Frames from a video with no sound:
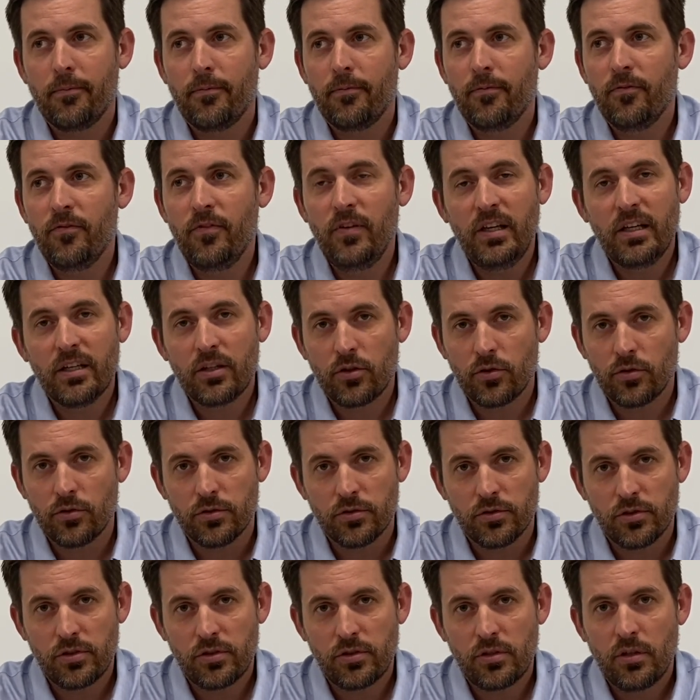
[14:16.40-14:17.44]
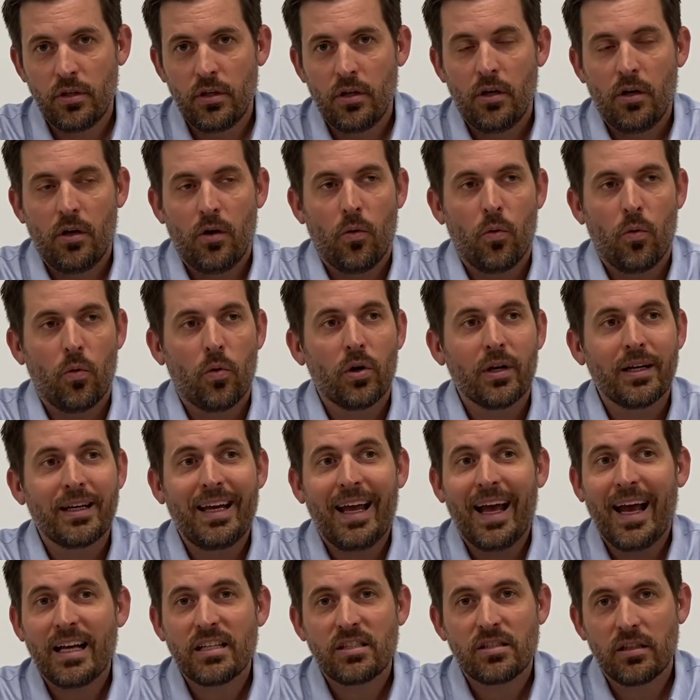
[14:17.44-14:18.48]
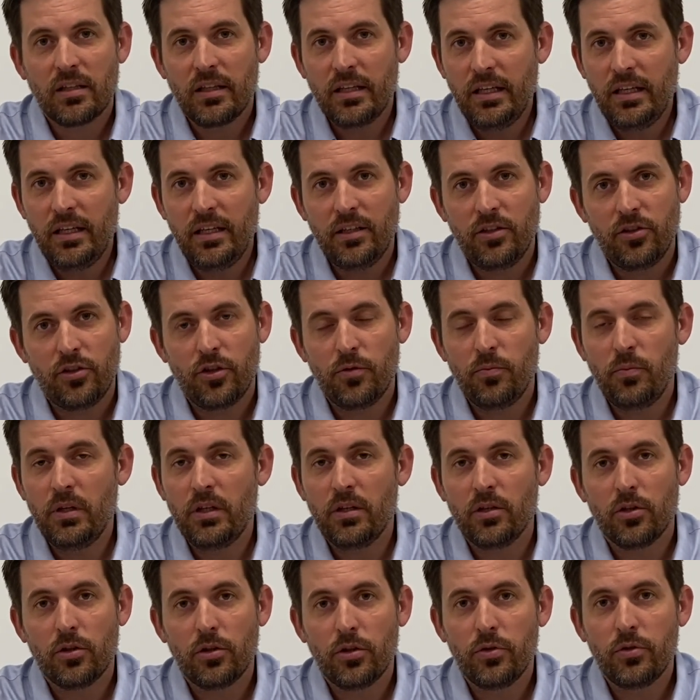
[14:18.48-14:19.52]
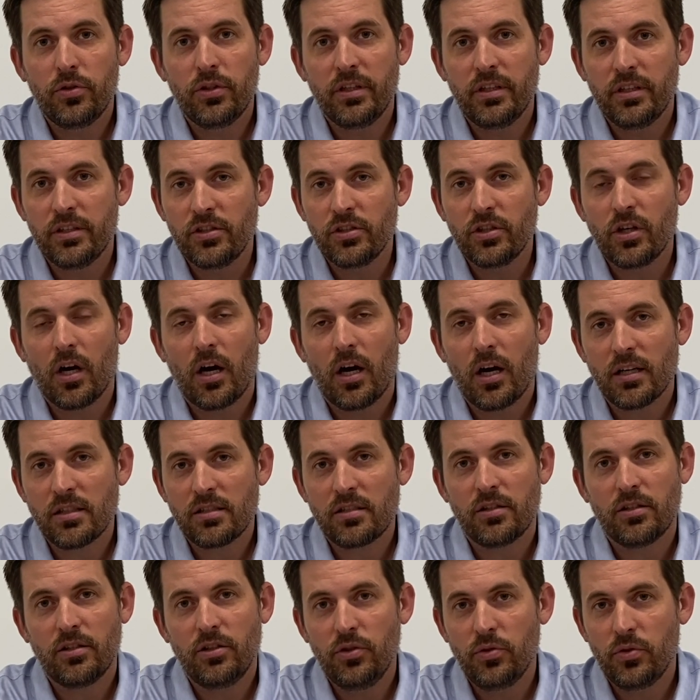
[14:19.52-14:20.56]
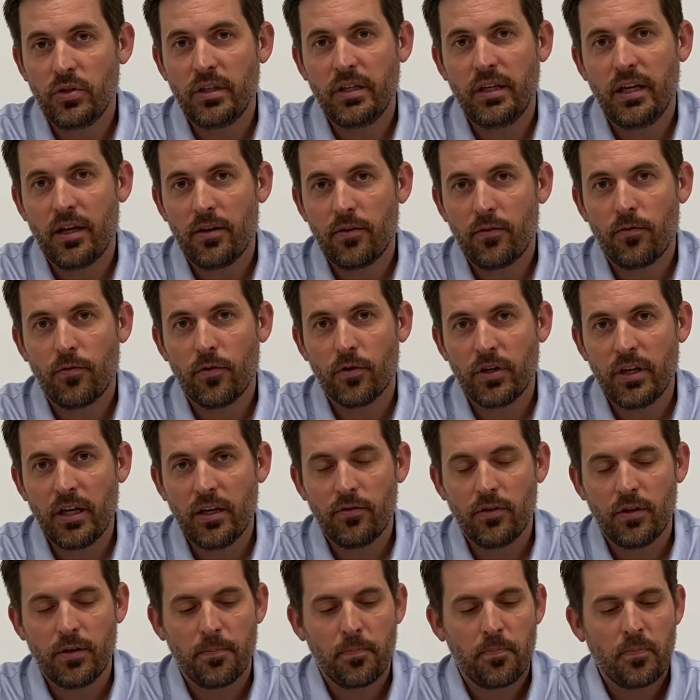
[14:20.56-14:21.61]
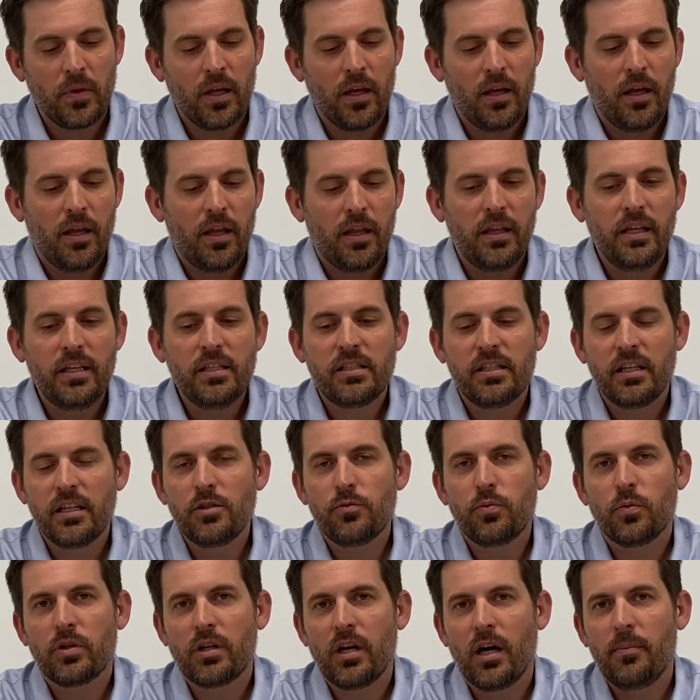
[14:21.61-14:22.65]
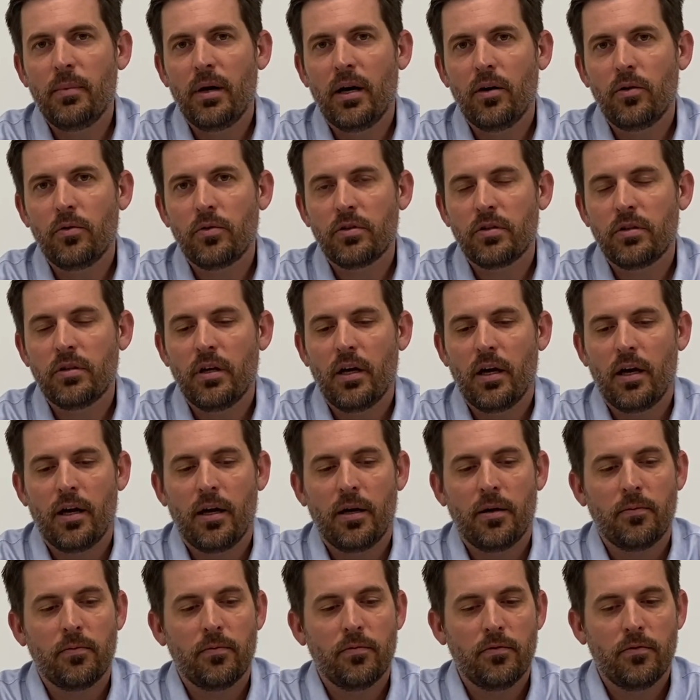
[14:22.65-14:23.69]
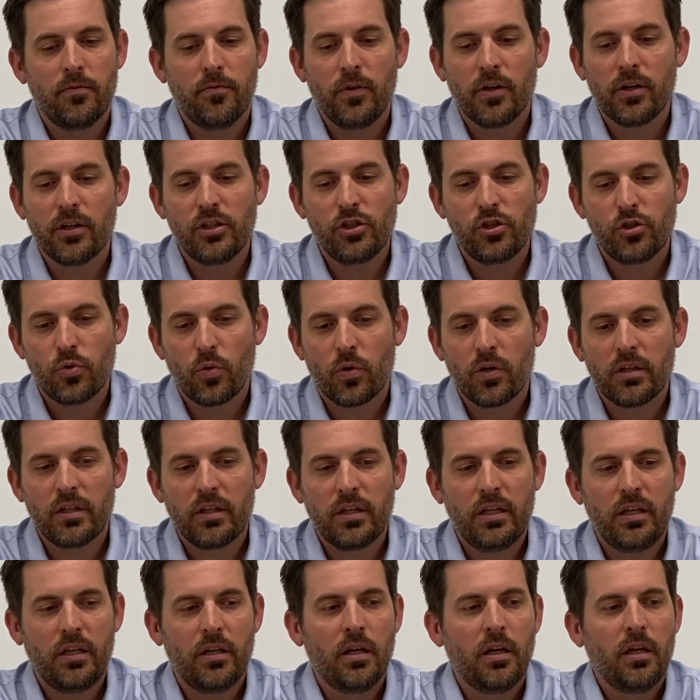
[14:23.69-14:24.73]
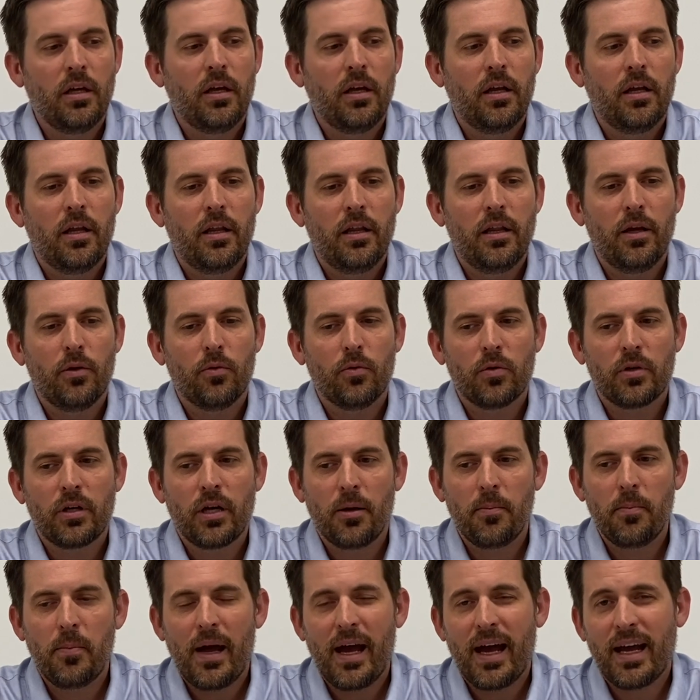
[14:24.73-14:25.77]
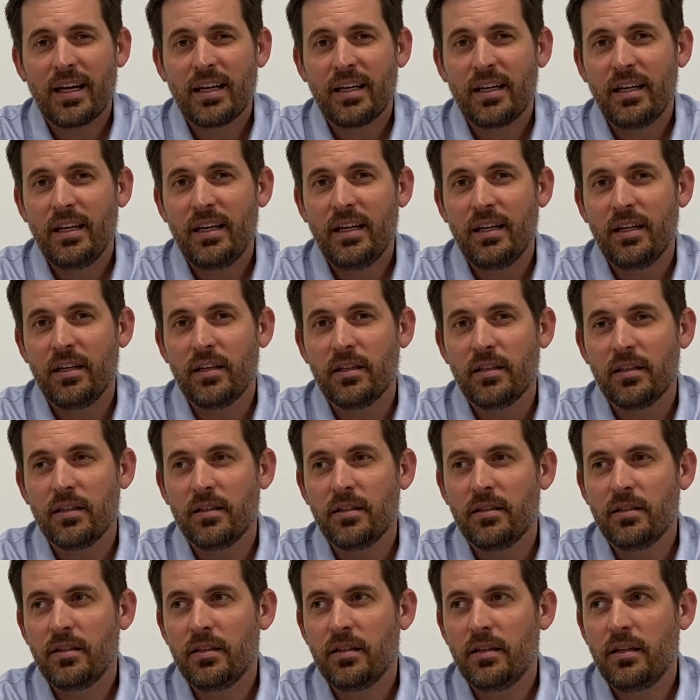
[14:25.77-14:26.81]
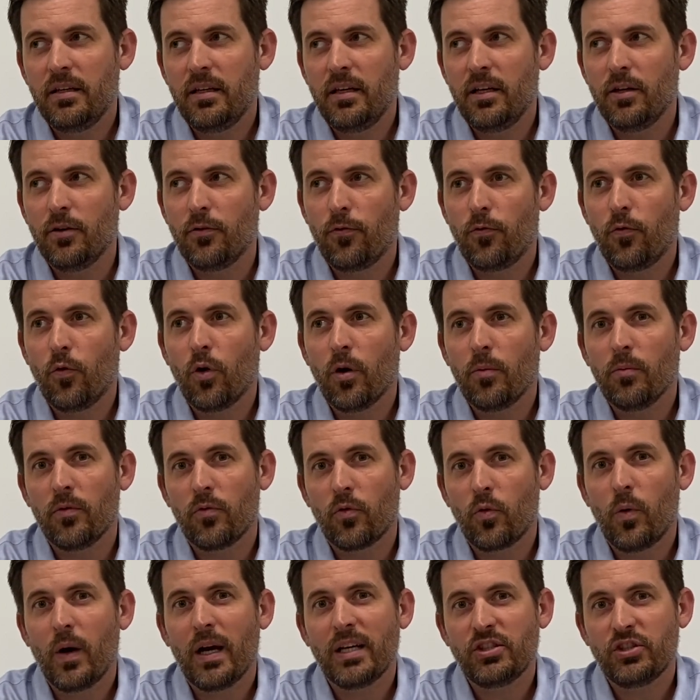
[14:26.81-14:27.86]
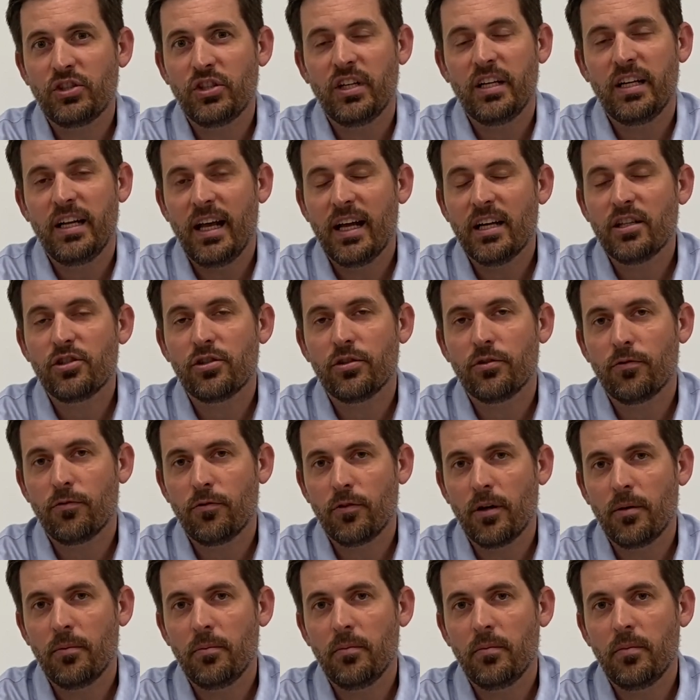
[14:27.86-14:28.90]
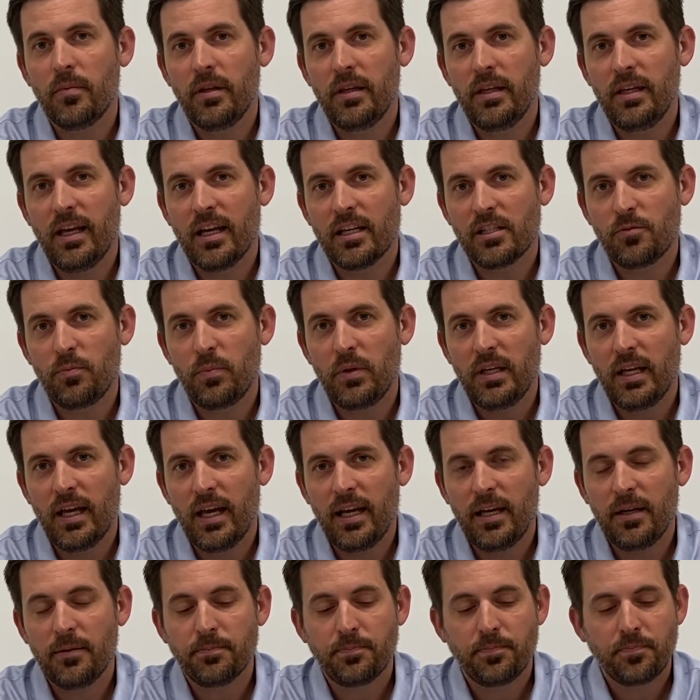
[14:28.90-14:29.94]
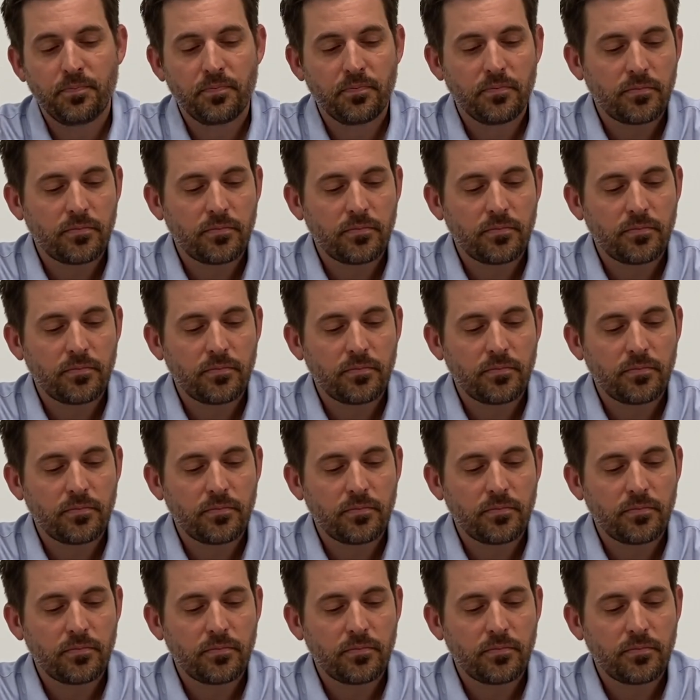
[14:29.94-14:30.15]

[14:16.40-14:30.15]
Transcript: vehicles or gasoline can be included in costs that you can get forgiven. These things will come out very shortly. They will come back in a form of question and answer from the SBA.